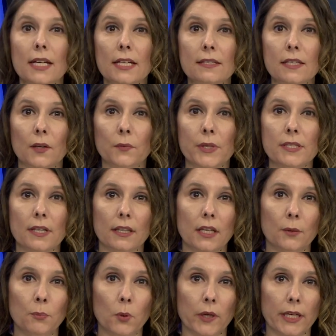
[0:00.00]
Dickinson recently
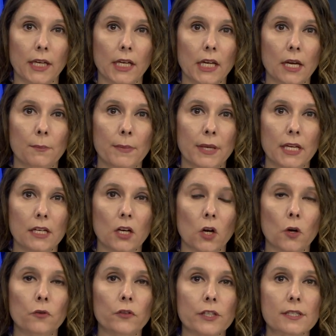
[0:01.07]
appointed a committee to
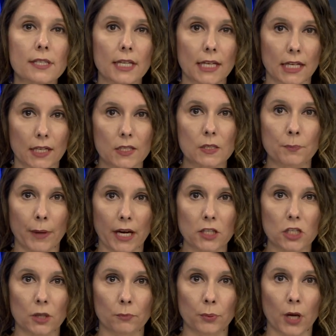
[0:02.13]
oversee an
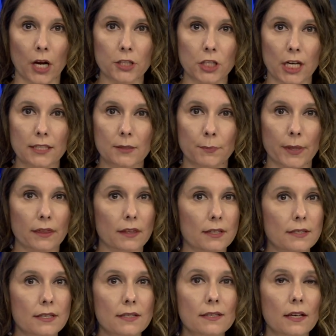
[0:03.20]
expansion project, but
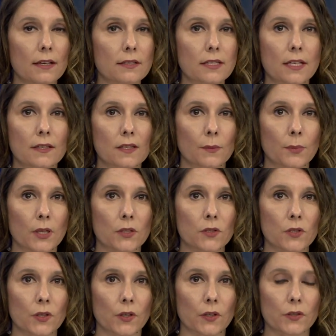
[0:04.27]
this is causing some
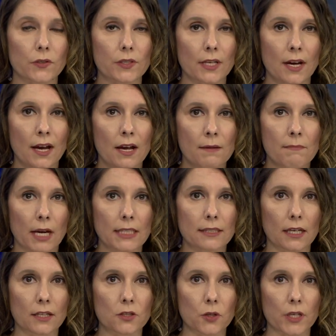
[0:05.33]
concerns. Mike
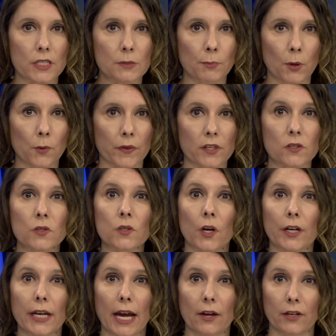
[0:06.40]
D'Andrea spoke with the
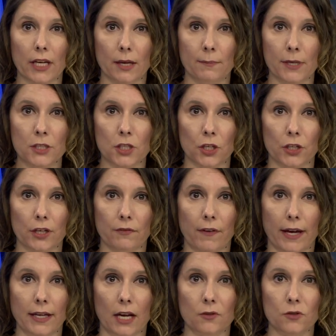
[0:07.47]
Stark County Commissioner to
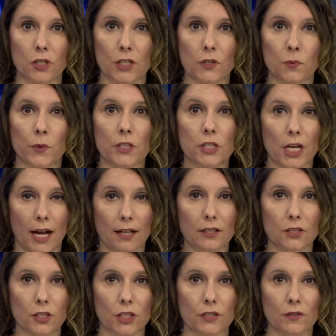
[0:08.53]
find out just what
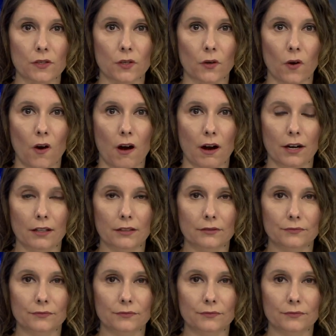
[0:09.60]
challenges there are.